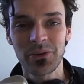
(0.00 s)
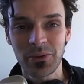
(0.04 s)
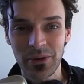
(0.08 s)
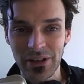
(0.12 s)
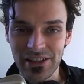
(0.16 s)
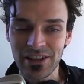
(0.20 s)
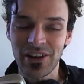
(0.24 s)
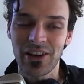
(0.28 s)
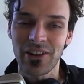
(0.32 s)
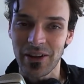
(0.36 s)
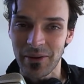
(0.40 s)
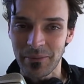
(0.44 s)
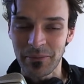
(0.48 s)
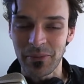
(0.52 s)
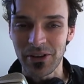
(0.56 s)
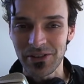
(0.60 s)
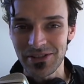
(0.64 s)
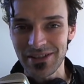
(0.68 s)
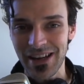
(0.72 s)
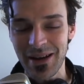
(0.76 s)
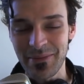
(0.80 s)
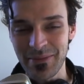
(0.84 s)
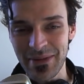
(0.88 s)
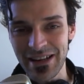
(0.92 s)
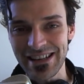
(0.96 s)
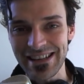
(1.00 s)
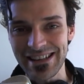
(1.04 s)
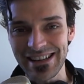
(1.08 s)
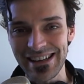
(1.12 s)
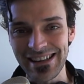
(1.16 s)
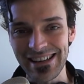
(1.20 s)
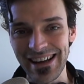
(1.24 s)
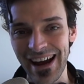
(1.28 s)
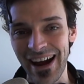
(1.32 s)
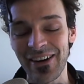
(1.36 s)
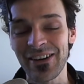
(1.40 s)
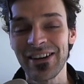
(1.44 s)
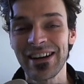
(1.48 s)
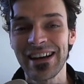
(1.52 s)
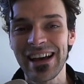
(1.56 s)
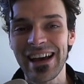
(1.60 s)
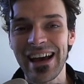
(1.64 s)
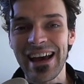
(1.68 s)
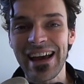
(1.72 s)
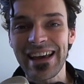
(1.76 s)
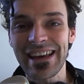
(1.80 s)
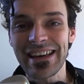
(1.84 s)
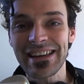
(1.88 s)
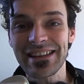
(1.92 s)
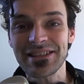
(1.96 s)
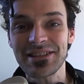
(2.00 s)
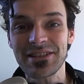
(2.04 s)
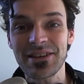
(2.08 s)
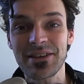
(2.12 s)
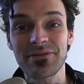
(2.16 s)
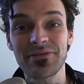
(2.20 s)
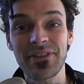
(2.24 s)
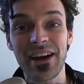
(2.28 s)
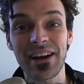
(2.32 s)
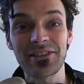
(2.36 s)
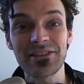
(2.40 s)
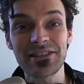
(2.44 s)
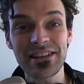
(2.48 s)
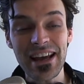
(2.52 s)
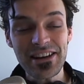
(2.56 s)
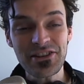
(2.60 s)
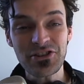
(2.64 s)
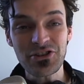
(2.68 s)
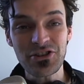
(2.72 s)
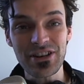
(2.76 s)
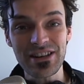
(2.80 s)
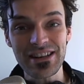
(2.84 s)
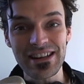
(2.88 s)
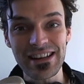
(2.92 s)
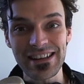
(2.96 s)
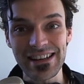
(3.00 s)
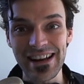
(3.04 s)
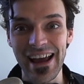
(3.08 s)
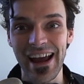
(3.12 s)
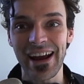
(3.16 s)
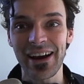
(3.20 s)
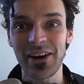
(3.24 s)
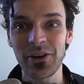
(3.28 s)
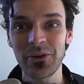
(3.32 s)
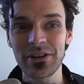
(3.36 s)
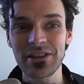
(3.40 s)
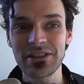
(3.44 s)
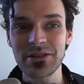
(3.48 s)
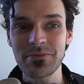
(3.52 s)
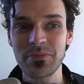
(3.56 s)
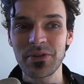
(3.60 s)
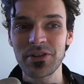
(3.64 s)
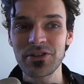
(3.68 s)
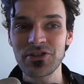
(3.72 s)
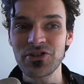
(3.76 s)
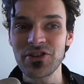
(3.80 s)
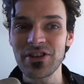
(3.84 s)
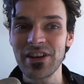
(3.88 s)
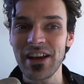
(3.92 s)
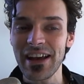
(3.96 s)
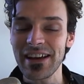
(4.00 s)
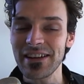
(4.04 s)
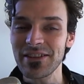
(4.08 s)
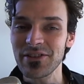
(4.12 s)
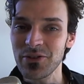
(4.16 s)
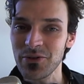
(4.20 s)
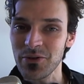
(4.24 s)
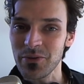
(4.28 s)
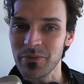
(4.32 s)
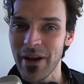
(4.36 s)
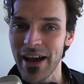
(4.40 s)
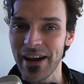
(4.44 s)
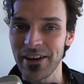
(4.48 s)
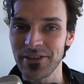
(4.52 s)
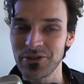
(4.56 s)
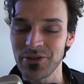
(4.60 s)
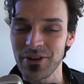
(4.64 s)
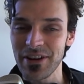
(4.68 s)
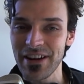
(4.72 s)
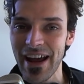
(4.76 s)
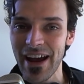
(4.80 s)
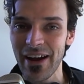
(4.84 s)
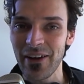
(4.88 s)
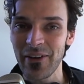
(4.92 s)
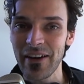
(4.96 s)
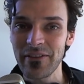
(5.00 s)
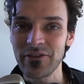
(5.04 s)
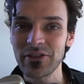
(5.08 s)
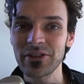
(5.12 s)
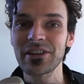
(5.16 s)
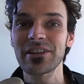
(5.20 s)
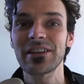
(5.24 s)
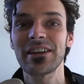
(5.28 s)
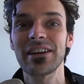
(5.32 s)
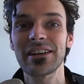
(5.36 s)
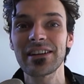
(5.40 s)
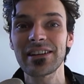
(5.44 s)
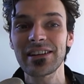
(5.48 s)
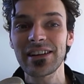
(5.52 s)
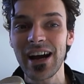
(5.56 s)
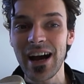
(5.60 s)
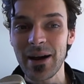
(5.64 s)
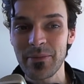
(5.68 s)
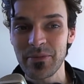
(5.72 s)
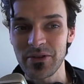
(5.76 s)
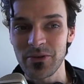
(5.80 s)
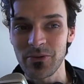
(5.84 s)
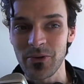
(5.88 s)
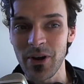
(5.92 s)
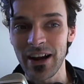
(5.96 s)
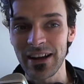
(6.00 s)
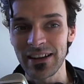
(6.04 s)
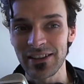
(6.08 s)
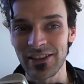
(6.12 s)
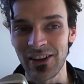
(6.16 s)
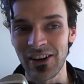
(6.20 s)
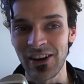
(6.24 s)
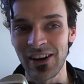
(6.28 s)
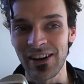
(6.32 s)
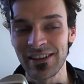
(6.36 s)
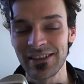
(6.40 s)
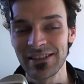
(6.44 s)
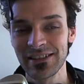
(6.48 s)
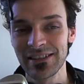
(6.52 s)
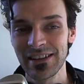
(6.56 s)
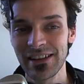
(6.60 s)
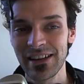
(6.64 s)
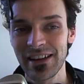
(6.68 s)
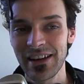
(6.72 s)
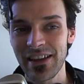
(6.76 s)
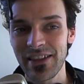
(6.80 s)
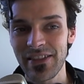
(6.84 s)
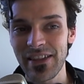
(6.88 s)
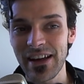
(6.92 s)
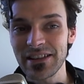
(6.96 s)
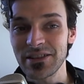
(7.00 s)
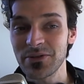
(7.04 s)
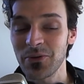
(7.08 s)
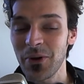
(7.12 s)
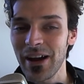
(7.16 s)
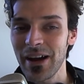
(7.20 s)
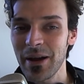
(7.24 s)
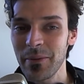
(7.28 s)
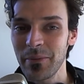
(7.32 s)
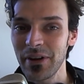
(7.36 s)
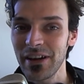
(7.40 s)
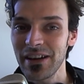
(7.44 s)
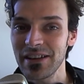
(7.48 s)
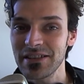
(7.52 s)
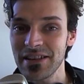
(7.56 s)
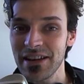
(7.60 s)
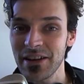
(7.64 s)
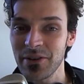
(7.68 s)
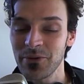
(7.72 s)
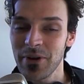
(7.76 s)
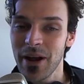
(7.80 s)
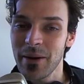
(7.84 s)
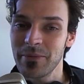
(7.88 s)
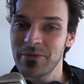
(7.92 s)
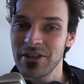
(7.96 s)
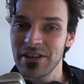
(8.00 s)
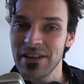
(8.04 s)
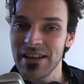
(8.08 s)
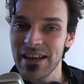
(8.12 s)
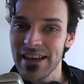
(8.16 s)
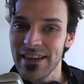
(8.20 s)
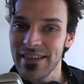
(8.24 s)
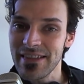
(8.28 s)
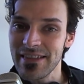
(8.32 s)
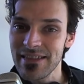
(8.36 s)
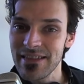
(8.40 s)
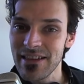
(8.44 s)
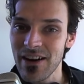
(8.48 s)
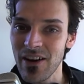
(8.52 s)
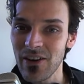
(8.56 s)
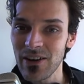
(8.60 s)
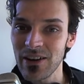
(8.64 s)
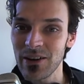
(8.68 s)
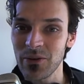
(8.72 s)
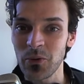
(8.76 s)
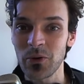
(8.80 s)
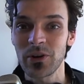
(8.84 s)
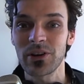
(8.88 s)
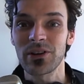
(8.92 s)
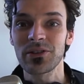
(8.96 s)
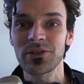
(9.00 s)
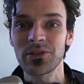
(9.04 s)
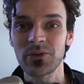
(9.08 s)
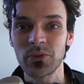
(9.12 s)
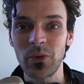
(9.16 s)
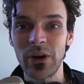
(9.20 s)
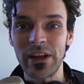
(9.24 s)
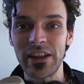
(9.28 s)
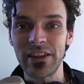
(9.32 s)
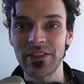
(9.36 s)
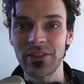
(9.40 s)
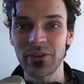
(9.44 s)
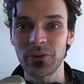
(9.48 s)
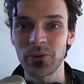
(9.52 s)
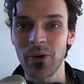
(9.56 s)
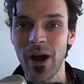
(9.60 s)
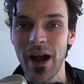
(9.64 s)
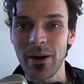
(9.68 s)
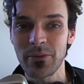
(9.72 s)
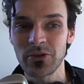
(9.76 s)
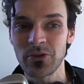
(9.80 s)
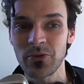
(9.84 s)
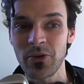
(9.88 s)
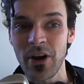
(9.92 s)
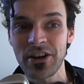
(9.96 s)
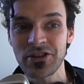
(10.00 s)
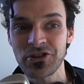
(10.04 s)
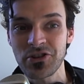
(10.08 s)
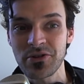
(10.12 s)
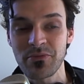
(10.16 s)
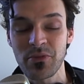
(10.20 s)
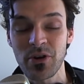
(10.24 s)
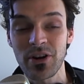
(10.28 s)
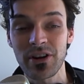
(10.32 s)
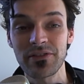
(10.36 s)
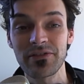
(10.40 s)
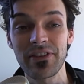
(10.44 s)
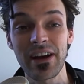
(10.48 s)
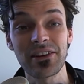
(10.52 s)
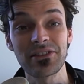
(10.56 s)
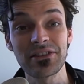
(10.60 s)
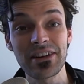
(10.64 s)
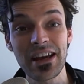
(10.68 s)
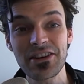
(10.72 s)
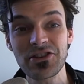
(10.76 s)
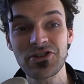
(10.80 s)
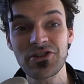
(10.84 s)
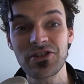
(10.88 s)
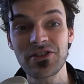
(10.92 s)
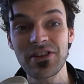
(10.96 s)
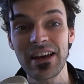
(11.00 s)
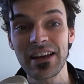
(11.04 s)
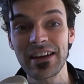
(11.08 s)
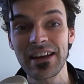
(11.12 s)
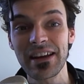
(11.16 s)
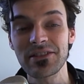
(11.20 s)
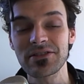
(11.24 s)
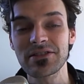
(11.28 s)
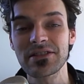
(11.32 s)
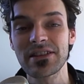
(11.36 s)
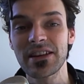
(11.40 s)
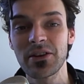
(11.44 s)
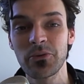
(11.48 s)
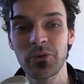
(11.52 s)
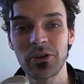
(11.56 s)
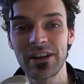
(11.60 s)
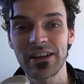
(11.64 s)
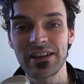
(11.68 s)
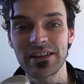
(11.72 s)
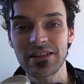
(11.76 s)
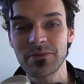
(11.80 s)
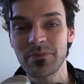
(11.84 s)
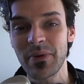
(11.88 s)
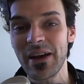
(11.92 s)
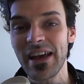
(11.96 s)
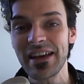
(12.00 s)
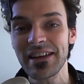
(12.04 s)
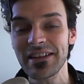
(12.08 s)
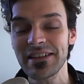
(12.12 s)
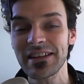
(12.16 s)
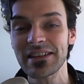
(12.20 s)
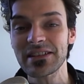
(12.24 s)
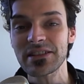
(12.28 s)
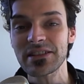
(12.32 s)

We'd call it multimedia now. His foundation now is pushing a new boundary, however, copyright law. That's why a buzz erupted in the art world when the Robert Rauschenberg Foundation announced it would expand